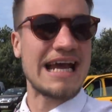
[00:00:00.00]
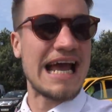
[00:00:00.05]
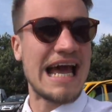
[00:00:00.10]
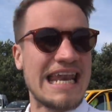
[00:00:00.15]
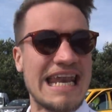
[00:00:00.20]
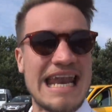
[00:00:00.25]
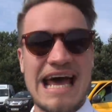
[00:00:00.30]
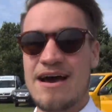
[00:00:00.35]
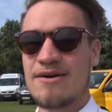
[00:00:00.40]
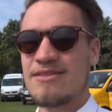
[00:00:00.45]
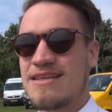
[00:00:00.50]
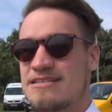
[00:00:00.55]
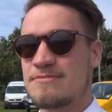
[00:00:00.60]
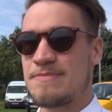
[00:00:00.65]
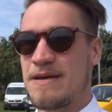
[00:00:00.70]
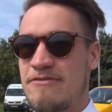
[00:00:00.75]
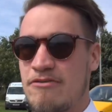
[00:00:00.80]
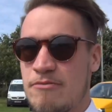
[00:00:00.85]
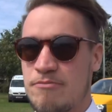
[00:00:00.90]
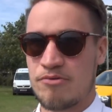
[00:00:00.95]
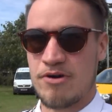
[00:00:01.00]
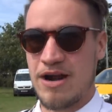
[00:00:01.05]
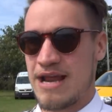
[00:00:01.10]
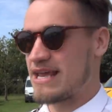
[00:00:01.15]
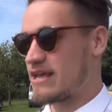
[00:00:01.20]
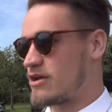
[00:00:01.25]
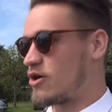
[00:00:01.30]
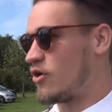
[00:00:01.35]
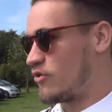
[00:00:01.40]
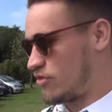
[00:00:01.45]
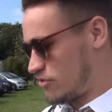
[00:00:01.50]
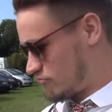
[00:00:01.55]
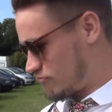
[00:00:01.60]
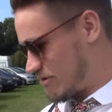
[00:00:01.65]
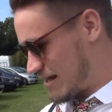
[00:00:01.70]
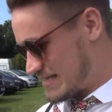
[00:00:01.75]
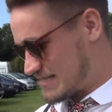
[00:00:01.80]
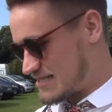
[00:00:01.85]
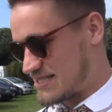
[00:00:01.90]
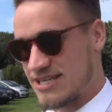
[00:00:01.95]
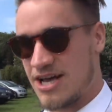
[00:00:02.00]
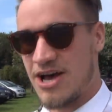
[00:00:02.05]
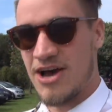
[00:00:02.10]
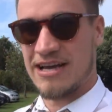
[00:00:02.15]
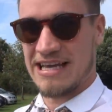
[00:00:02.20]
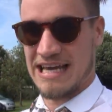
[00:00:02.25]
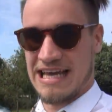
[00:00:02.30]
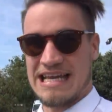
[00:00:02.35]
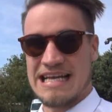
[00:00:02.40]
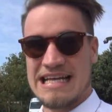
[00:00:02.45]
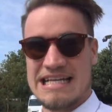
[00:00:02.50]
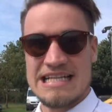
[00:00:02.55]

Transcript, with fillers: and now there's a bit of a break on the race circuit.